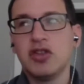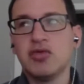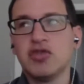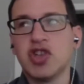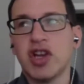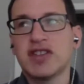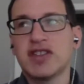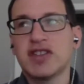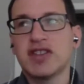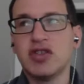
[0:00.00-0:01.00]
You
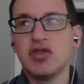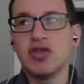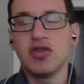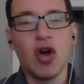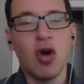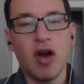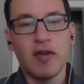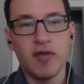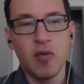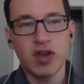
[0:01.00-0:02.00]
just you go
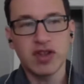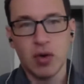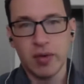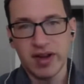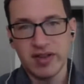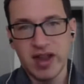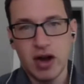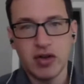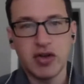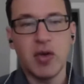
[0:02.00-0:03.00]
off of what's already
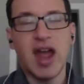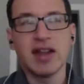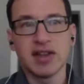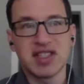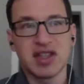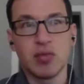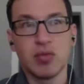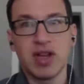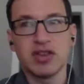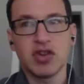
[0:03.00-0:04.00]
there, and you endlessly
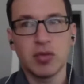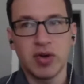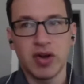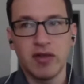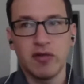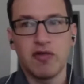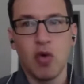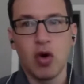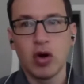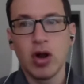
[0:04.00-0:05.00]
reinterpret it
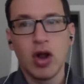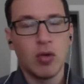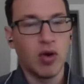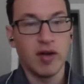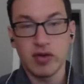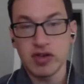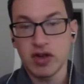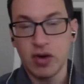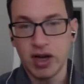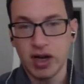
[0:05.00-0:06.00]
for whatever is
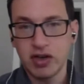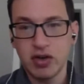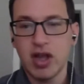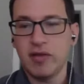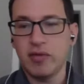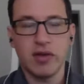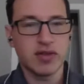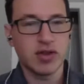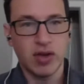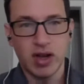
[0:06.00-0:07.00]
going on in your life,
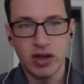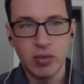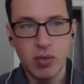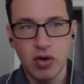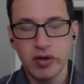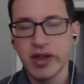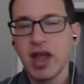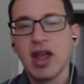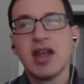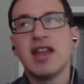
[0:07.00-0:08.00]
whatever is going on in the world.
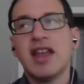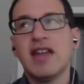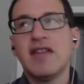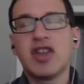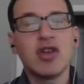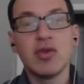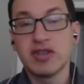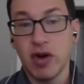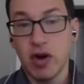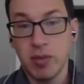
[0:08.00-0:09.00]
Q
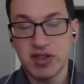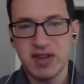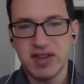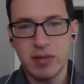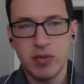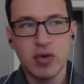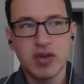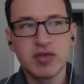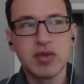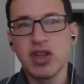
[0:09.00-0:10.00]
is very much the same.
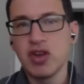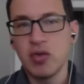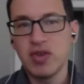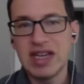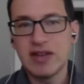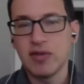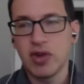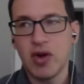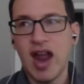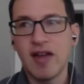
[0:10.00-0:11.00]
There is really no need
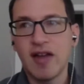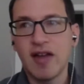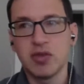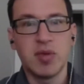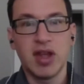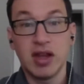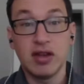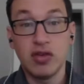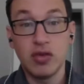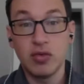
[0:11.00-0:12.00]
for there ever to be
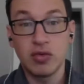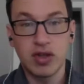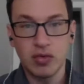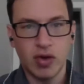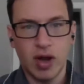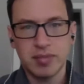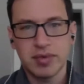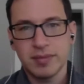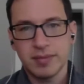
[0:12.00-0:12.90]
a new Q drop.